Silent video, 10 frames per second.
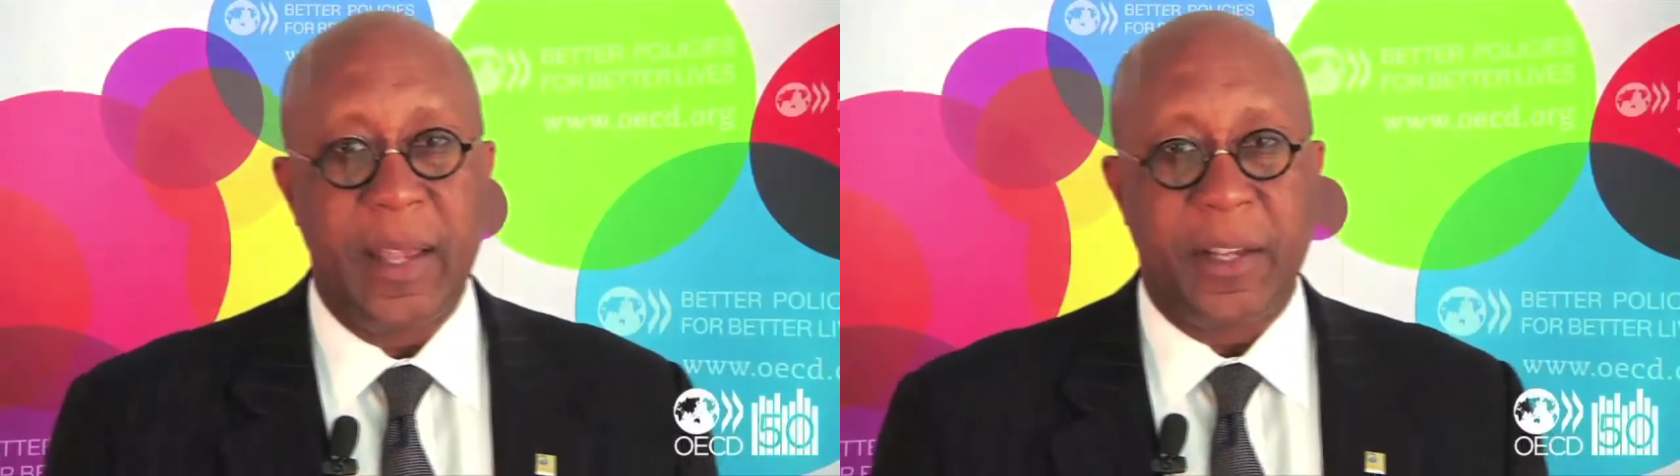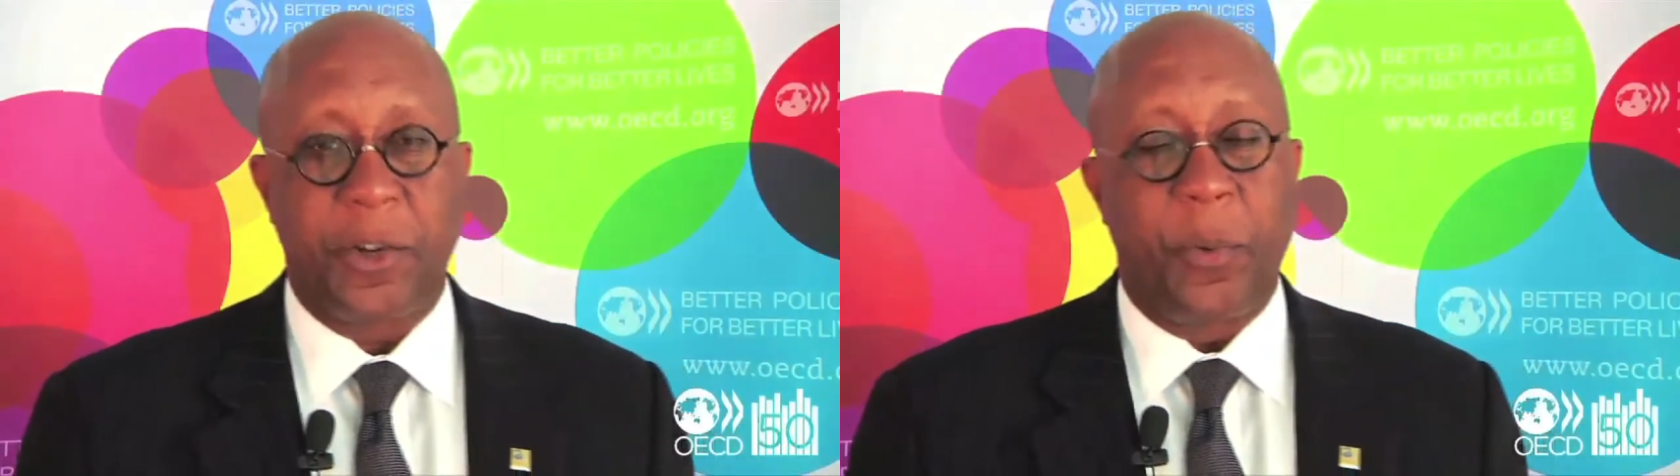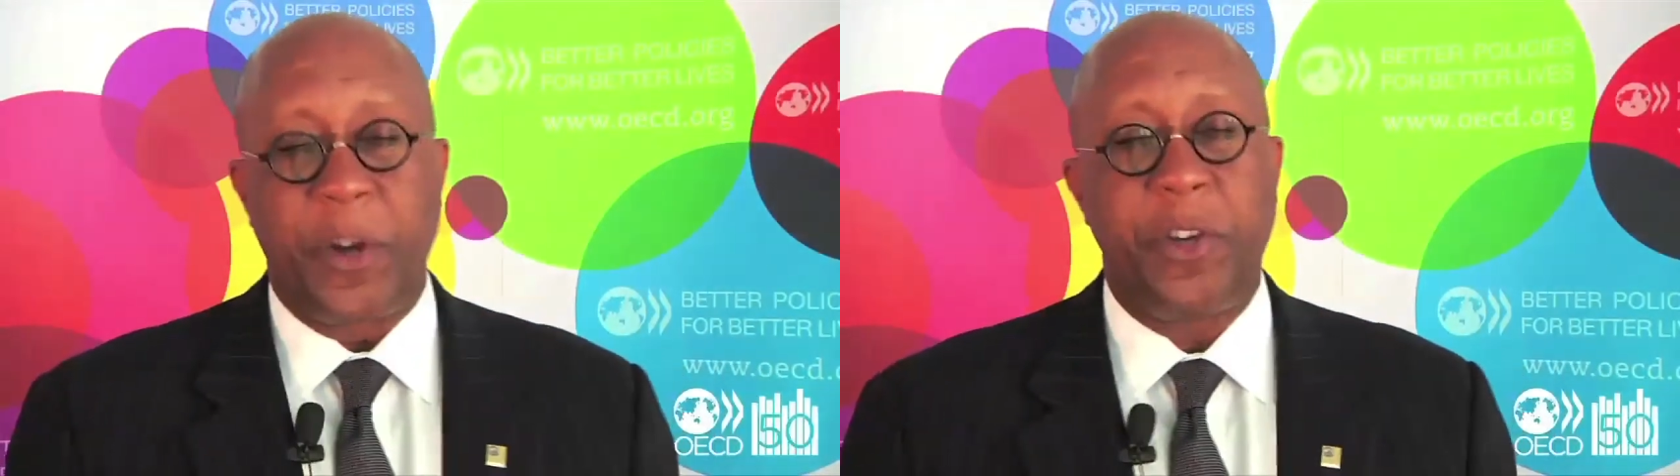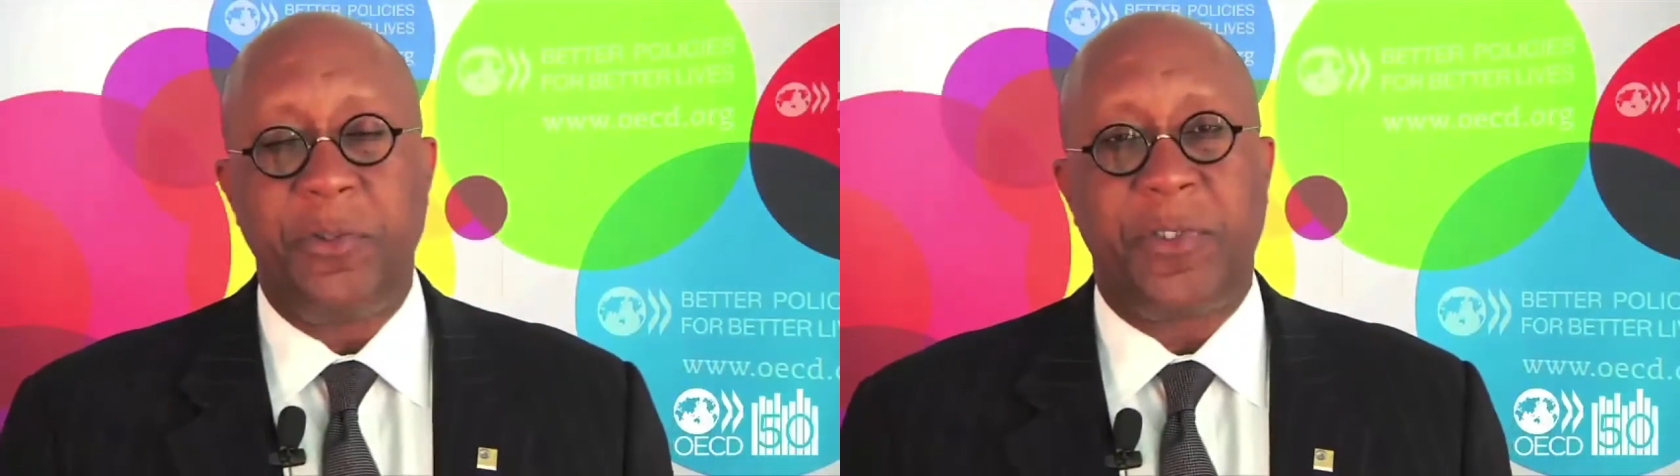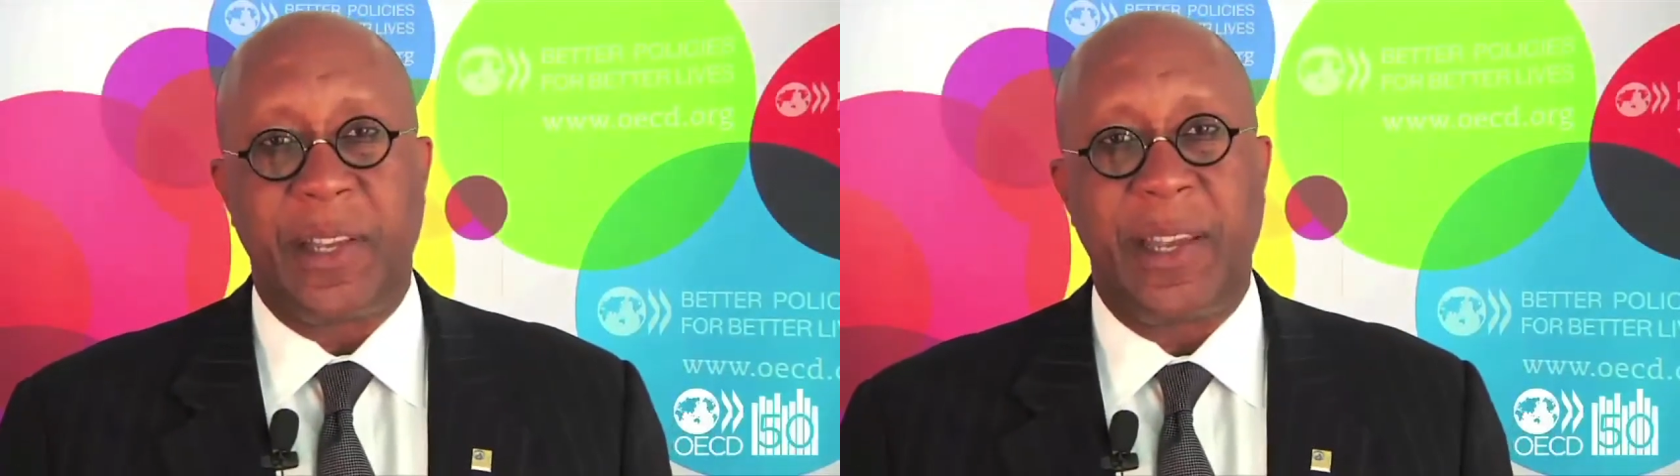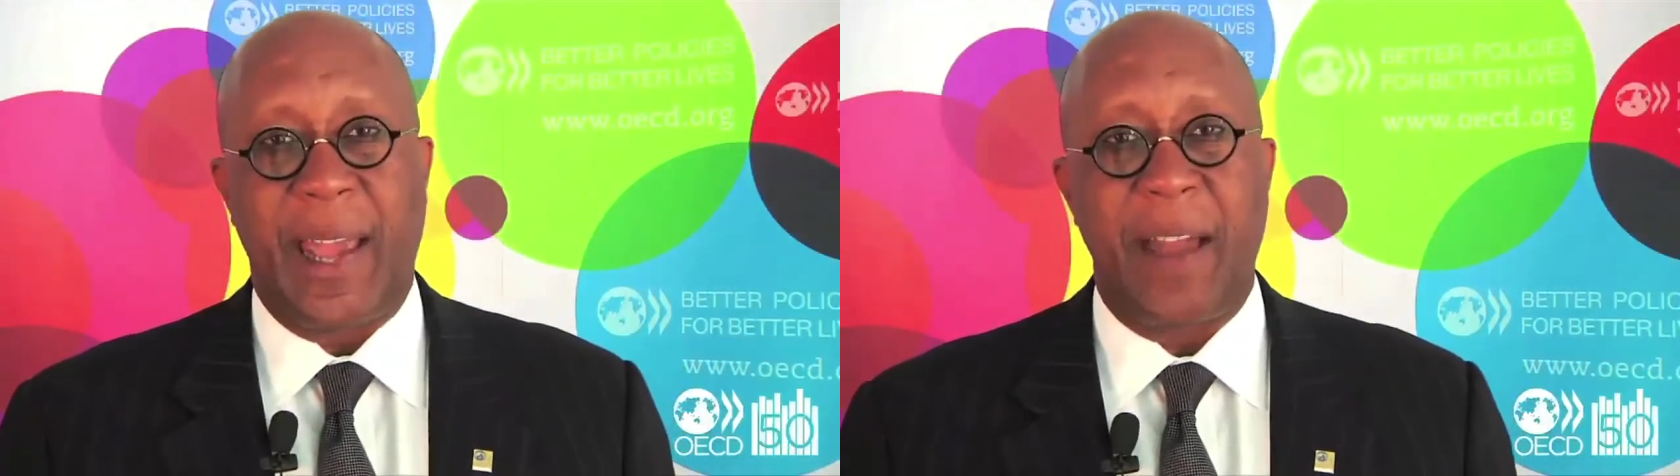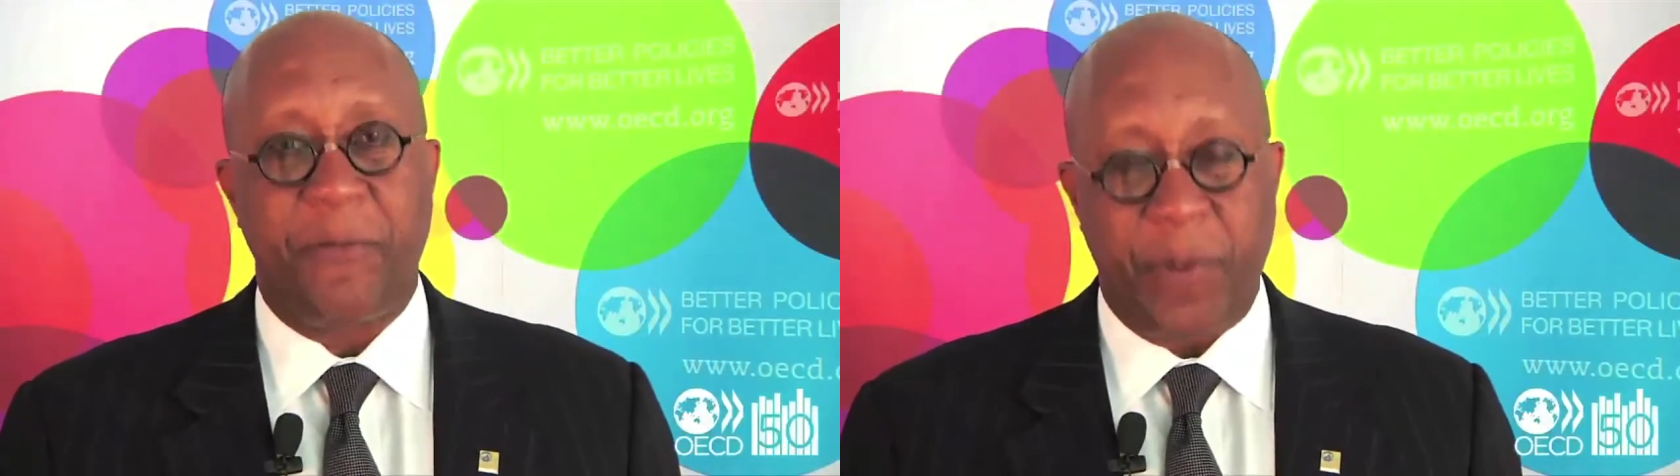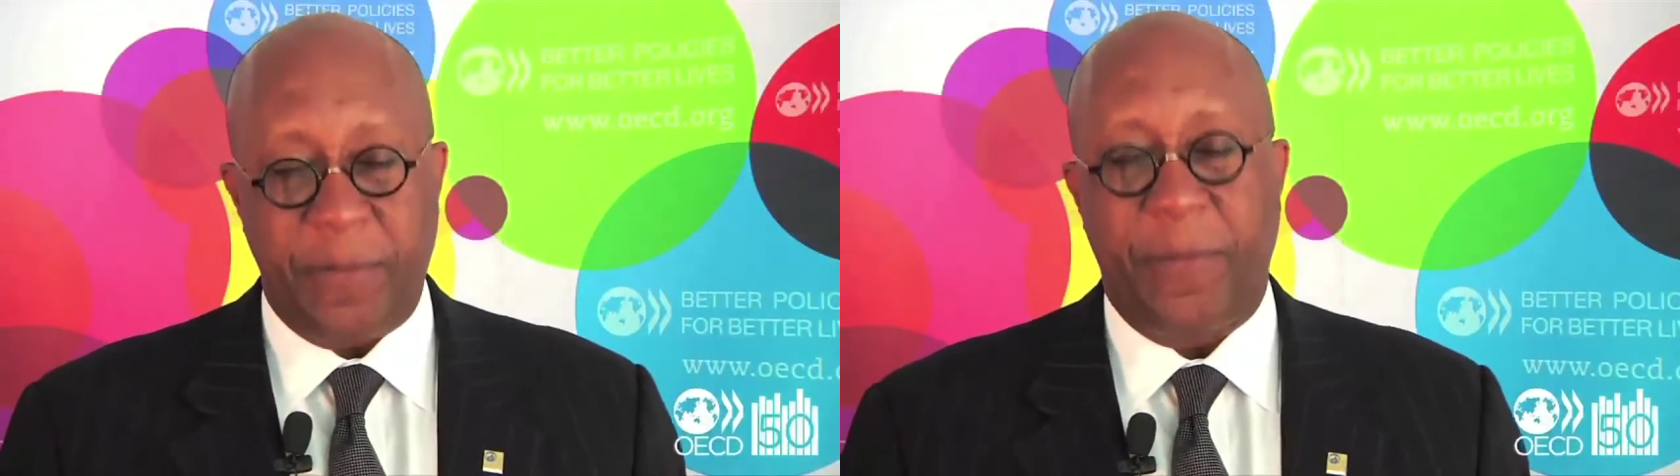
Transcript: So we're using every